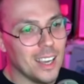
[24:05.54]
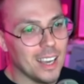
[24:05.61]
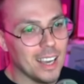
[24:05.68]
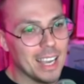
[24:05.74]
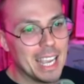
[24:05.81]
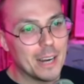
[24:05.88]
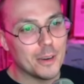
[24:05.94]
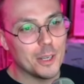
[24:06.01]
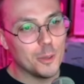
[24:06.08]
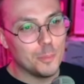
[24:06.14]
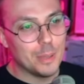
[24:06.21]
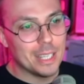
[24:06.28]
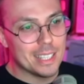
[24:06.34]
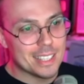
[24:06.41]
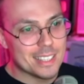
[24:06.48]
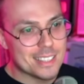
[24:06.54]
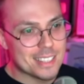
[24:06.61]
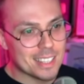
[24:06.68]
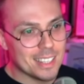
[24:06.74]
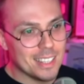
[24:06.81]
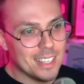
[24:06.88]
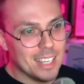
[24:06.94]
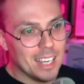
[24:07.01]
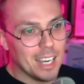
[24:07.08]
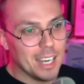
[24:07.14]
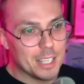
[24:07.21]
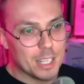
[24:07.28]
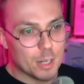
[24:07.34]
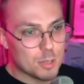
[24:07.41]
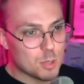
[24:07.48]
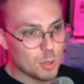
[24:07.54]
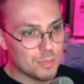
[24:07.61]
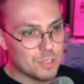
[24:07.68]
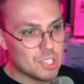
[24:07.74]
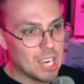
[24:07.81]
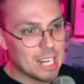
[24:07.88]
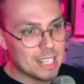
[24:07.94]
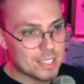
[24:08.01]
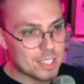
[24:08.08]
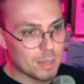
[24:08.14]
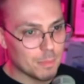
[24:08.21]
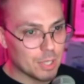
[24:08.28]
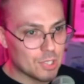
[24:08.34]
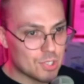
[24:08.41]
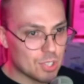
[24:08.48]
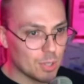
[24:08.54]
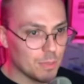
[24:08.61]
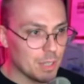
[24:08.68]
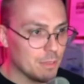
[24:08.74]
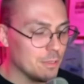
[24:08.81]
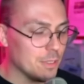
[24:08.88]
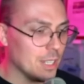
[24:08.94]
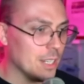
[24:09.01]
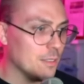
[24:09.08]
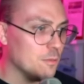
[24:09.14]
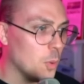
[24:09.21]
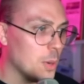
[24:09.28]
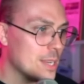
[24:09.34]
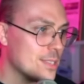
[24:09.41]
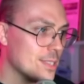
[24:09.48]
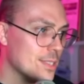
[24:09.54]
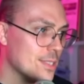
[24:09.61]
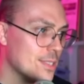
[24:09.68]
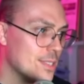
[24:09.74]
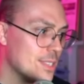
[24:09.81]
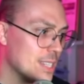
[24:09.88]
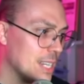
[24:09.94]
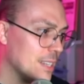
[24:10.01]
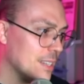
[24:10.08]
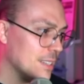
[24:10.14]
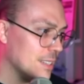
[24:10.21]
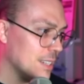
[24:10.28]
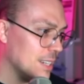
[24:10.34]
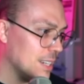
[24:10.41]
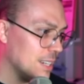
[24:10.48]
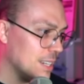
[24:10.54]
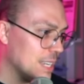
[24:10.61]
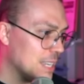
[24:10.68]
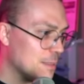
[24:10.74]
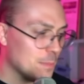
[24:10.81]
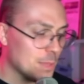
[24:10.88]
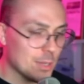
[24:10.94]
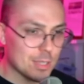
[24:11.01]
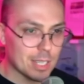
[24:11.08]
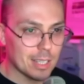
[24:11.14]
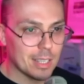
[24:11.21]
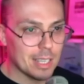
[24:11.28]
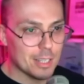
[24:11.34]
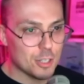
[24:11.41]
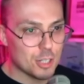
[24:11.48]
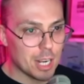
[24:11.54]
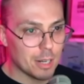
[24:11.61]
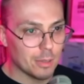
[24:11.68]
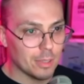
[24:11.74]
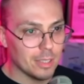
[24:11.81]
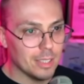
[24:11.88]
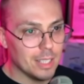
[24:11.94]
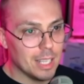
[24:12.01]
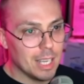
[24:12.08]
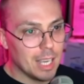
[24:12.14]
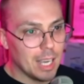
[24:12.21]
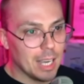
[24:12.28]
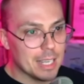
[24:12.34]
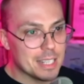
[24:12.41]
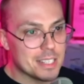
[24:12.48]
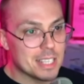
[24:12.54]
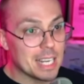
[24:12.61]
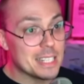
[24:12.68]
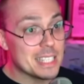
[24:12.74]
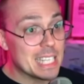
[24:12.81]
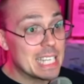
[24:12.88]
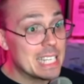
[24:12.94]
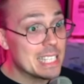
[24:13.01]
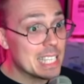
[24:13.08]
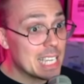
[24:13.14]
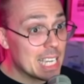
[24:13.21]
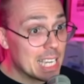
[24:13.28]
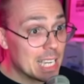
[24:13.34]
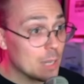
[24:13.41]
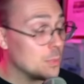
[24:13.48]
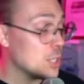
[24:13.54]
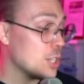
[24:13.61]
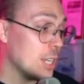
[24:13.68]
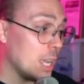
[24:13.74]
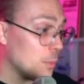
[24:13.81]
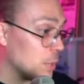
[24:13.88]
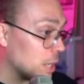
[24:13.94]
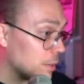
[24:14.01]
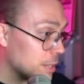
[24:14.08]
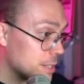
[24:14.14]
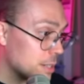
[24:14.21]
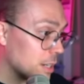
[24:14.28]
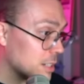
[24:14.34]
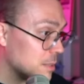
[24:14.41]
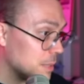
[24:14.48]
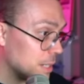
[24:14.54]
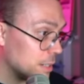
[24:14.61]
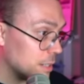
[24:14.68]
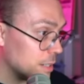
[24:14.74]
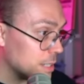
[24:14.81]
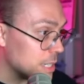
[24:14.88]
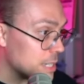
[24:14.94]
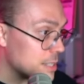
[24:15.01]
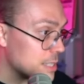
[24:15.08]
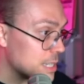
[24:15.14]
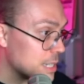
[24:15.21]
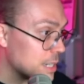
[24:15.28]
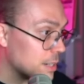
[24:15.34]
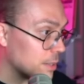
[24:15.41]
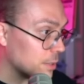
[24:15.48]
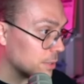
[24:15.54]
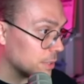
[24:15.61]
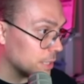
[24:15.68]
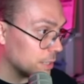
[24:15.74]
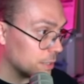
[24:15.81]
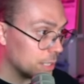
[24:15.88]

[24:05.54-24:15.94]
Ariel Pink is, you know, sort of citing some conservative voices in music in general. He cites Eazy E, which again we already talked about Eazy E earlier.